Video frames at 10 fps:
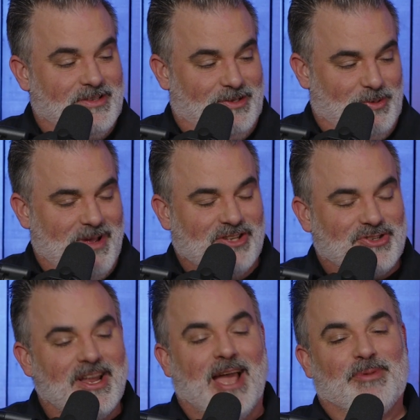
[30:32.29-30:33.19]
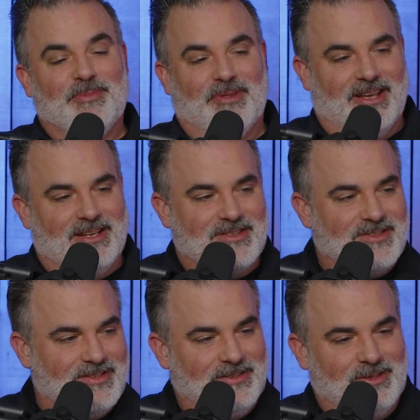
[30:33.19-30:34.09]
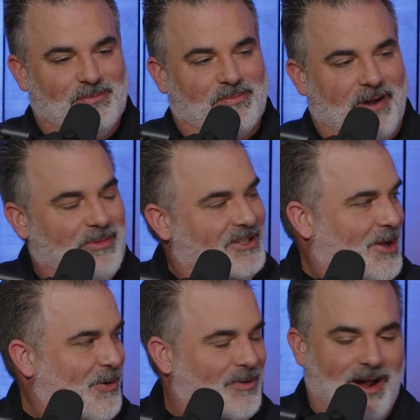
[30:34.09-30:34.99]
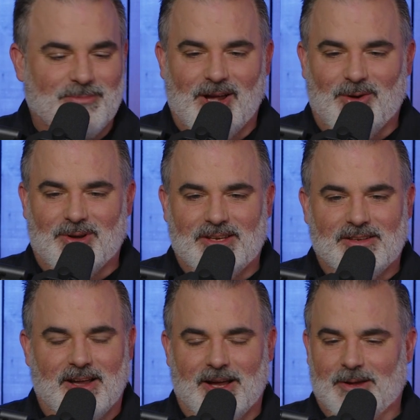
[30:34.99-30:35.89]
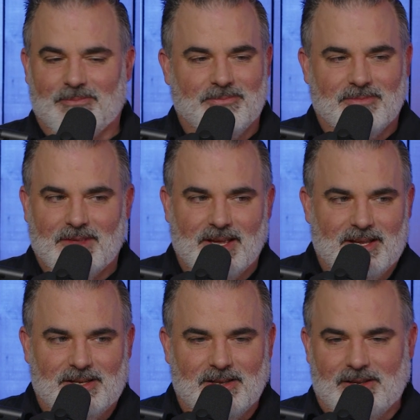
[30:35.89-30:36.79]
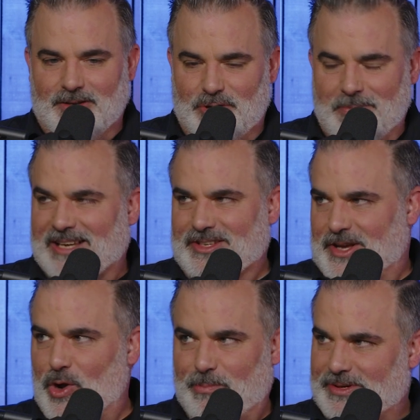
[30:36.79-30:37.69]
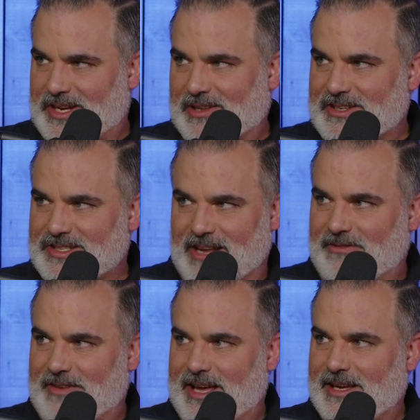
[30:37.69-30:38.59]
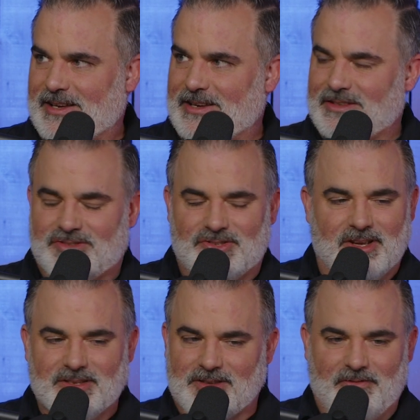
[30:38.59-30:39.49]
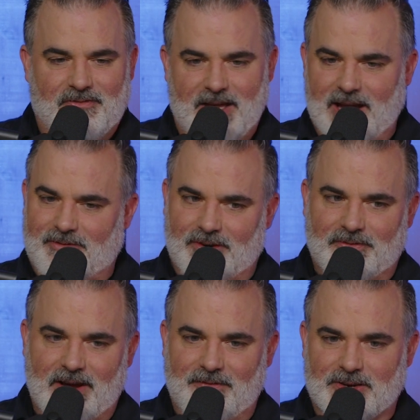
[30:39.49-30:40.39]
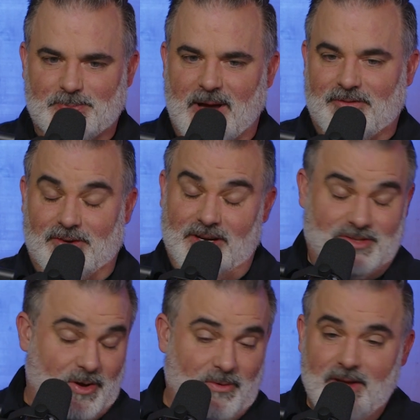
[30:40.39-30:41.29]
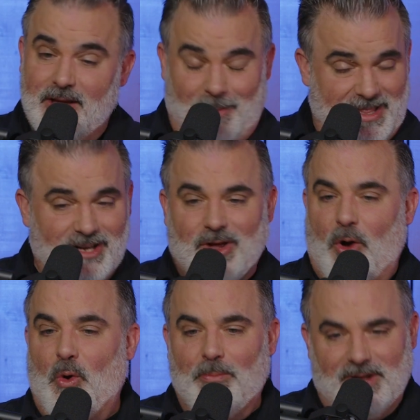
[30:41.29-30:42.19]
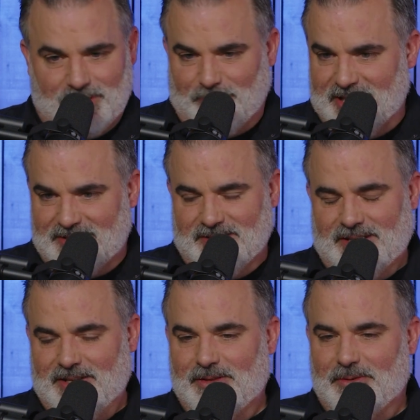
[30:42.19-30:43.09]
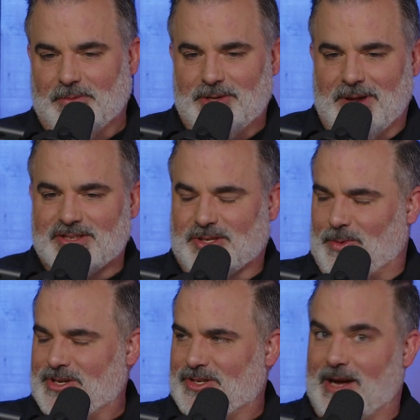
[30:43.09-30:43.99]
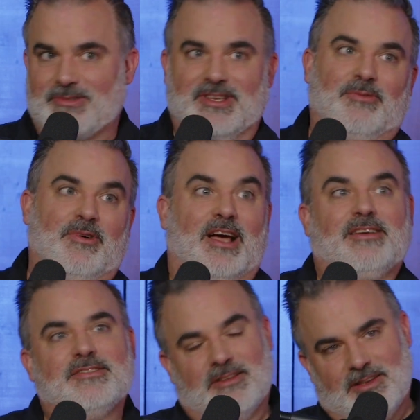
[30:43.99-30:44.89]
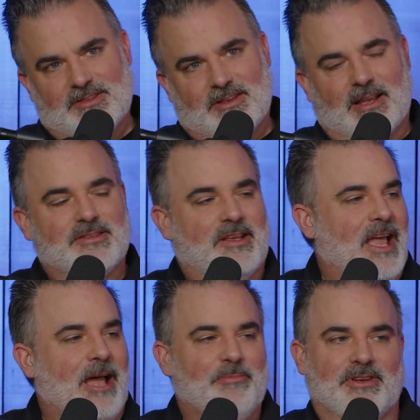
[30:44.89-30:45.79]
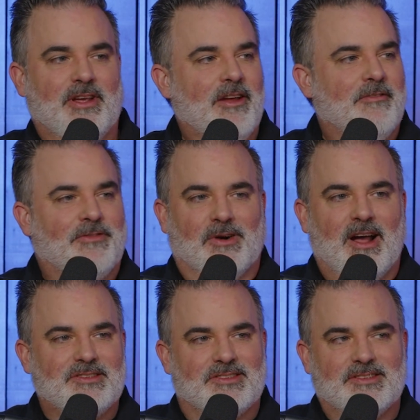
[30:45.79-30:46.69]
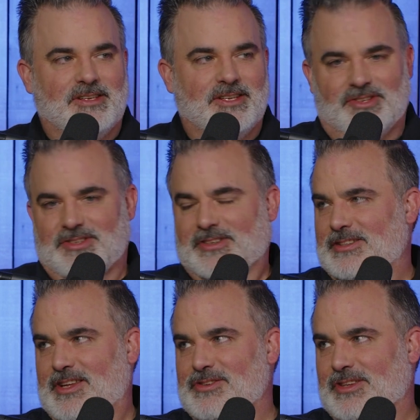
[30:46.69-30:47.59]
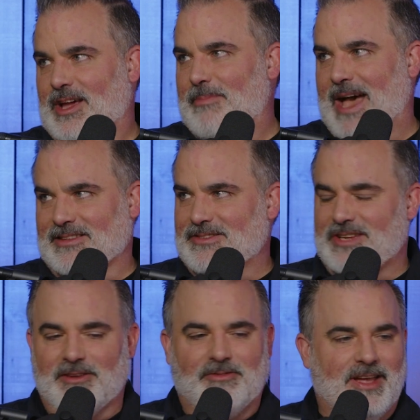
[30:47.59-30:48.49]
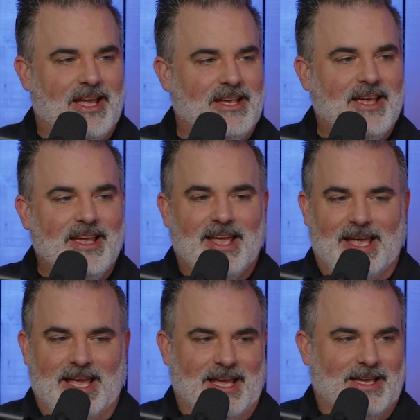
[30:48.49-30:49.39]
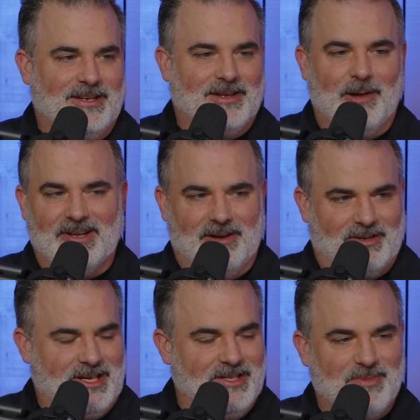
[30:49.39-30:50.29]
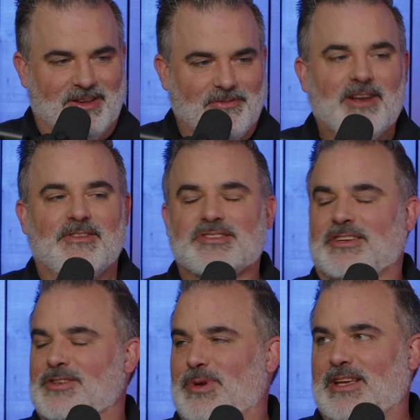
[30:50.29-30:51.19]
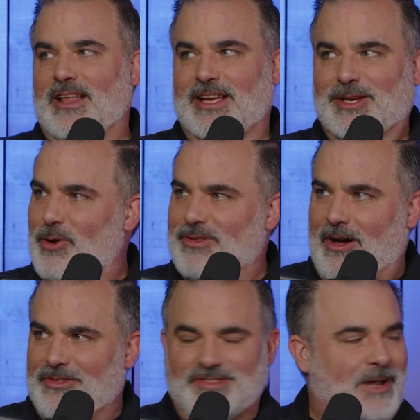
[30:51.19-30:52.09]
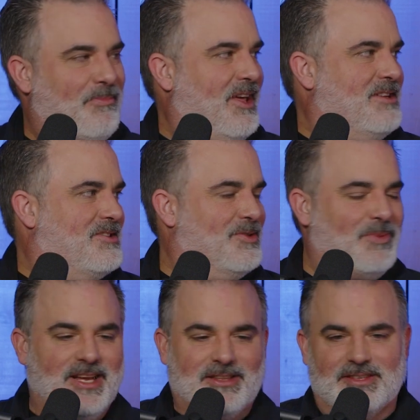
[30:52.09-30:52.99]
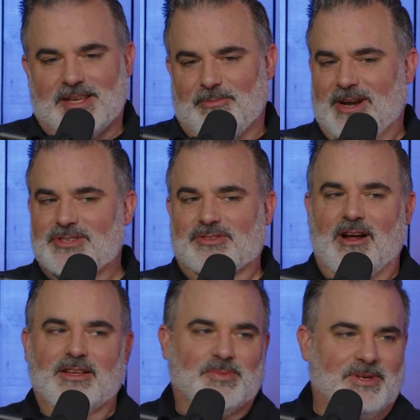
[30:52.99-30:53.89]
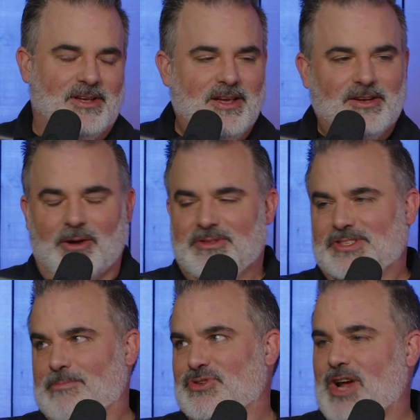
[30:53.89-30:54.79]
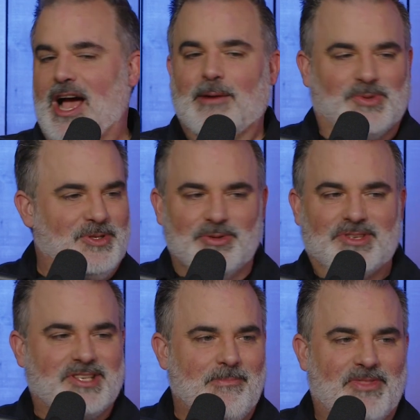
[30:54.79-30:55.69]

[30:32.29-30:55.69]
you mentioned Happy Place. You probably know where I'm going. New Mexico, and particularly Santa Fe, is just a favorite spot for us. So, I mean, there's a whole bunch of places that when you asked the question, I was like, well, I could say this, I could say that. But for us, it just continues to come back to Santa Fe. And I mean, our kids make fun of us because we like go to all the same places, we eat the same restaurants, we go to the same shops, we do the same thing.